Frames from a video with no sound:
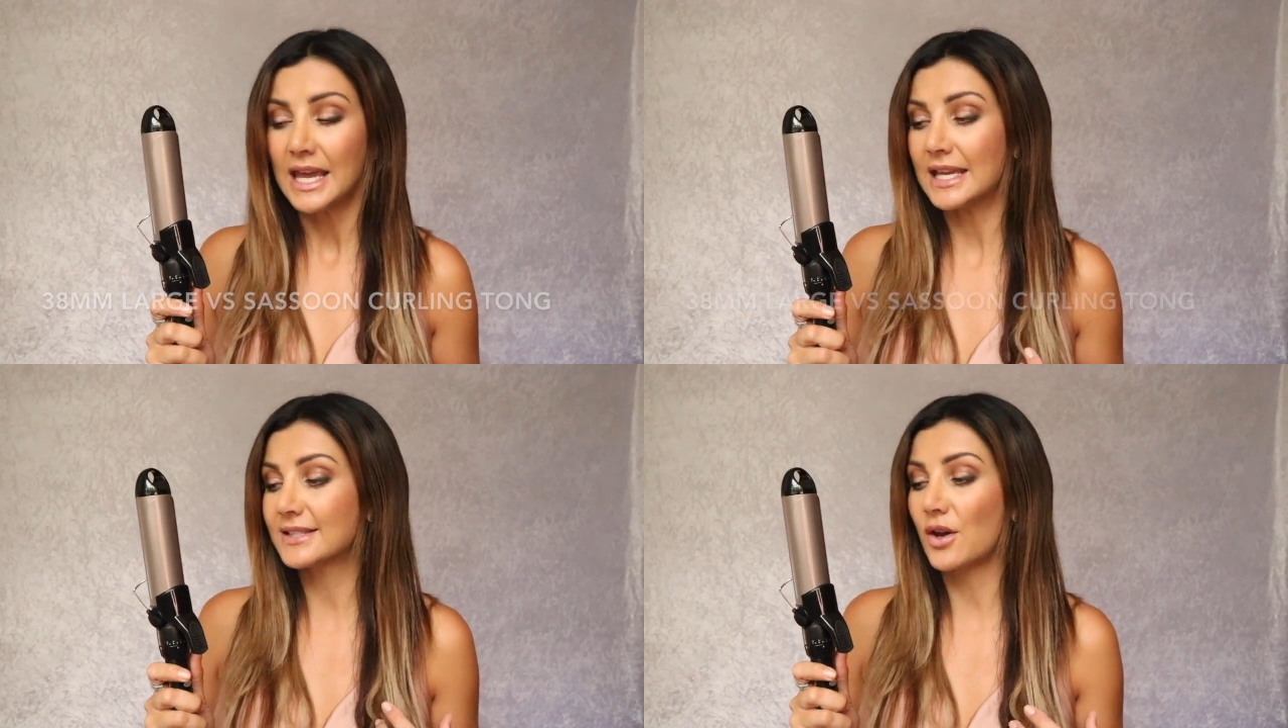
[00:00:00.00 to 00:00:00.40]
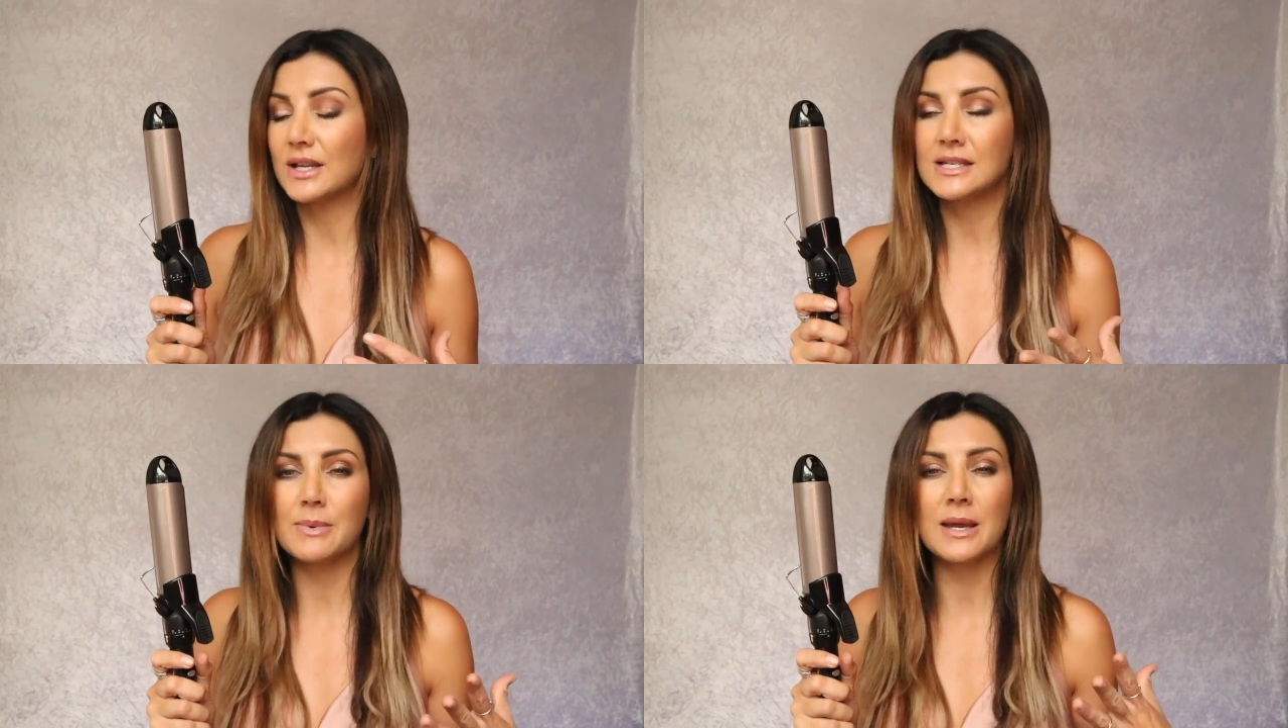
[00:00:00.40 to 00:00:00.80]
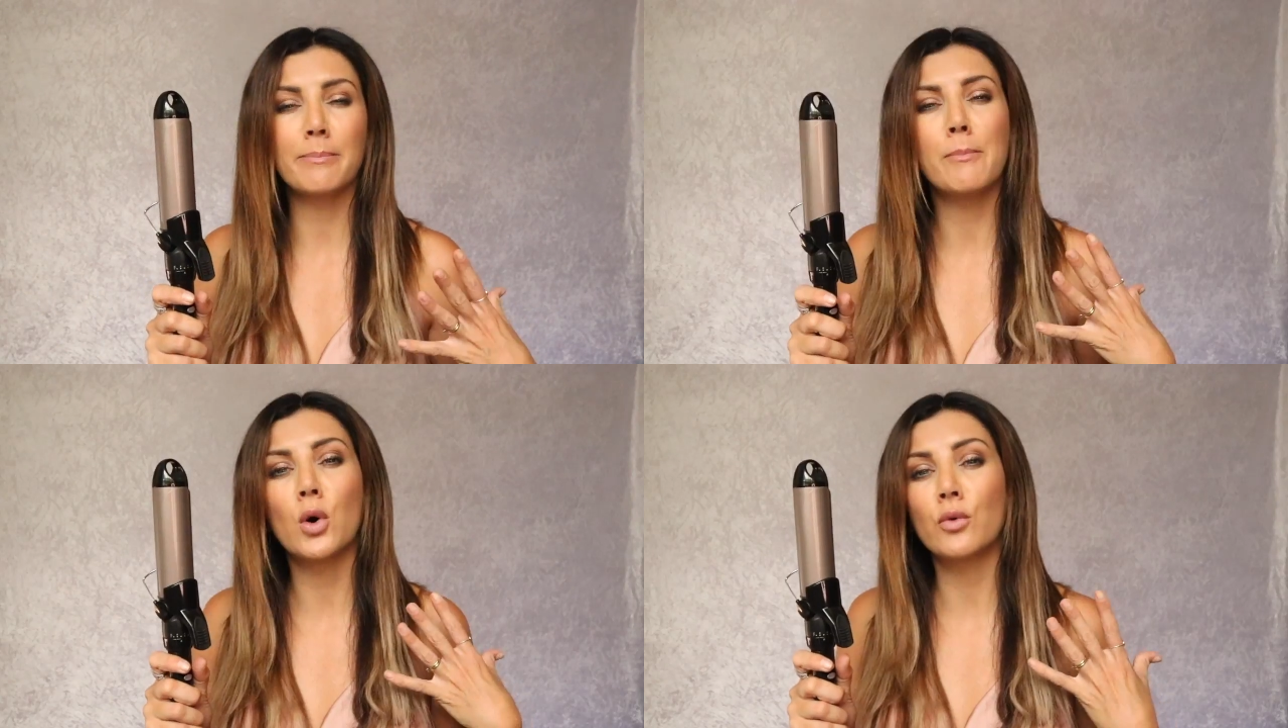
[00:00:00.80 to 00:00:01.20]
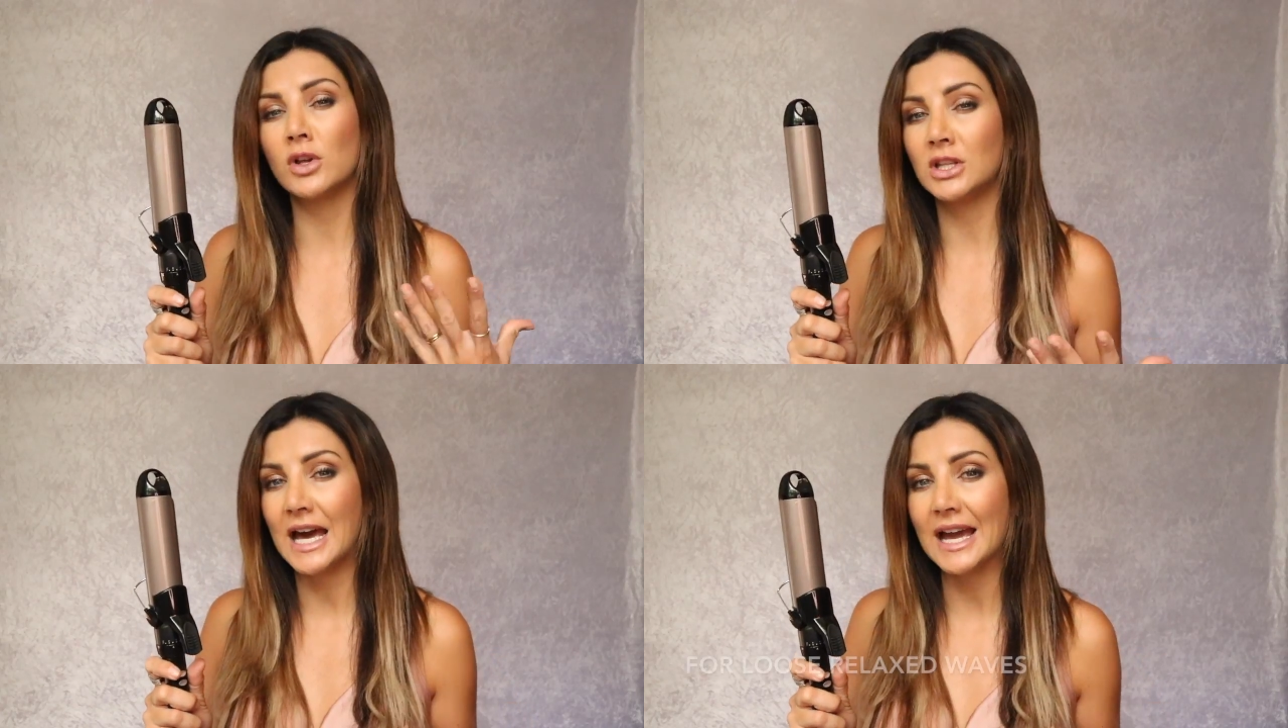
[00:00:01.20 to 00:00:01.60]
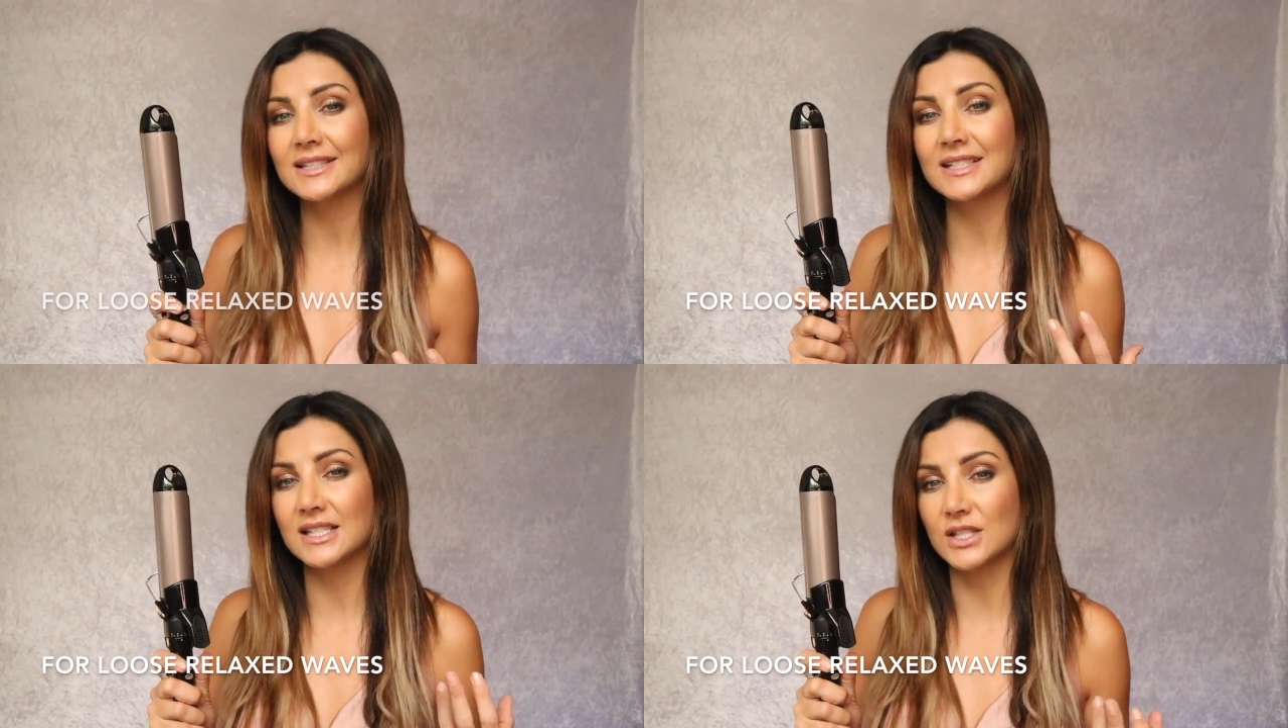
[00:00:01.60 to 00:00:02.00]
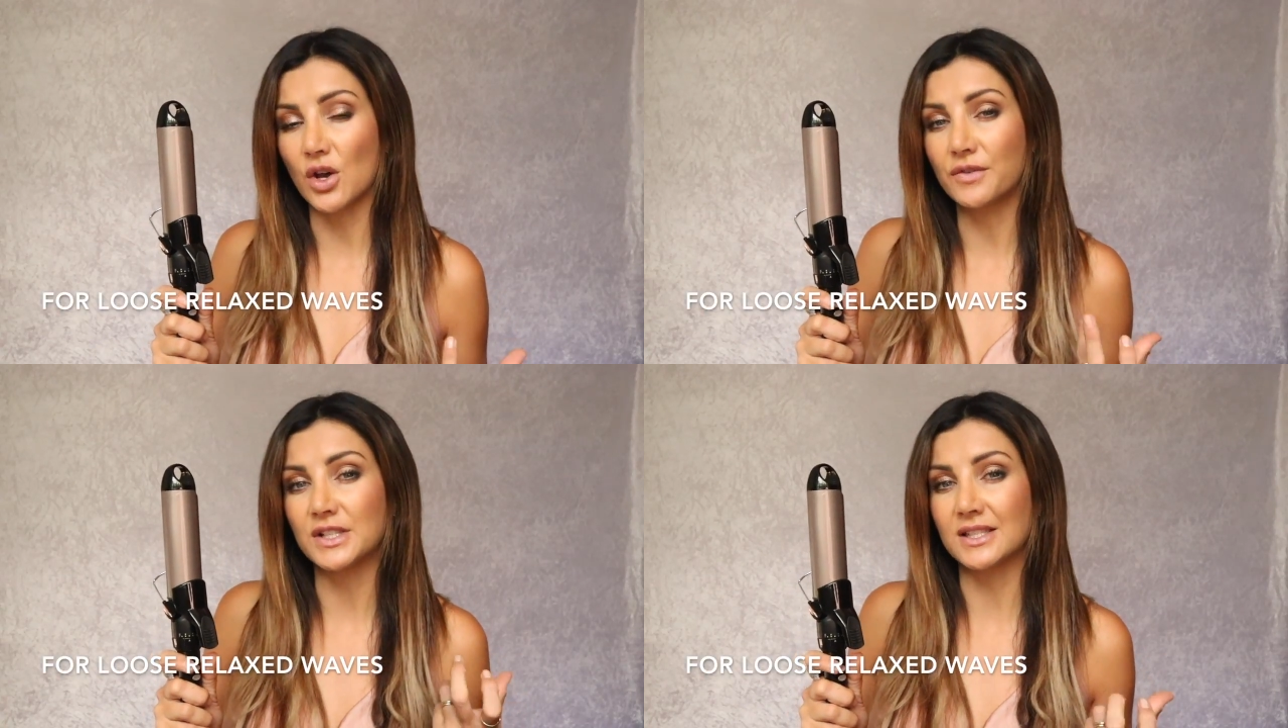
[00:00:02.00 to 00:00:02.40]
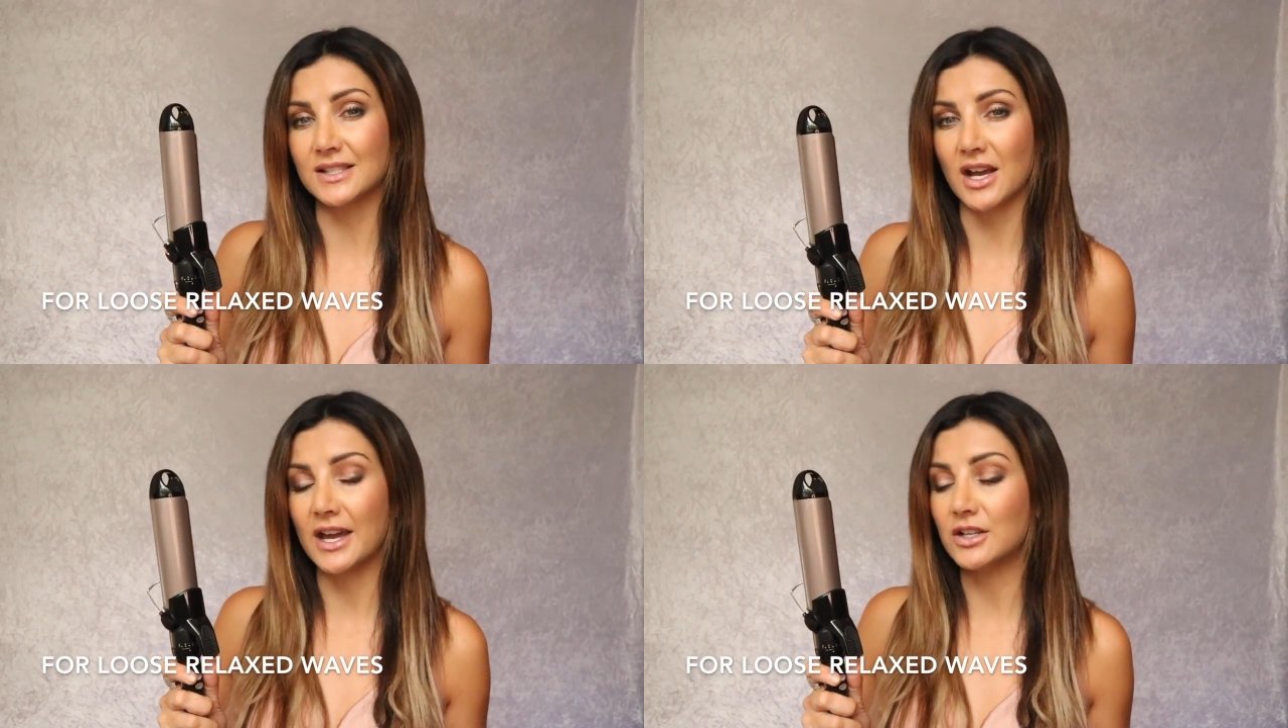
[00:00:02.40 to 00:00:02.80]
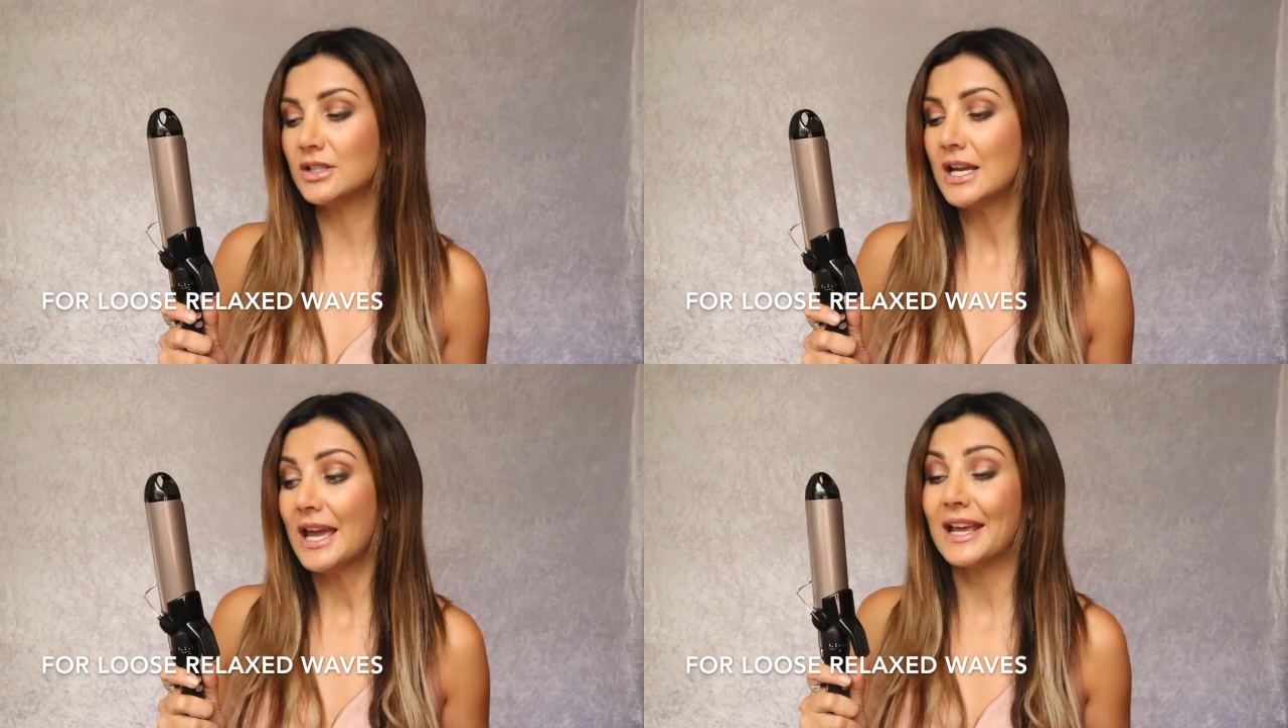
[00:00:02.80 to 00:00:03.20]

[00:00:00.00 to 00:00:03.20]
It's going to be a more relaxed, softer style.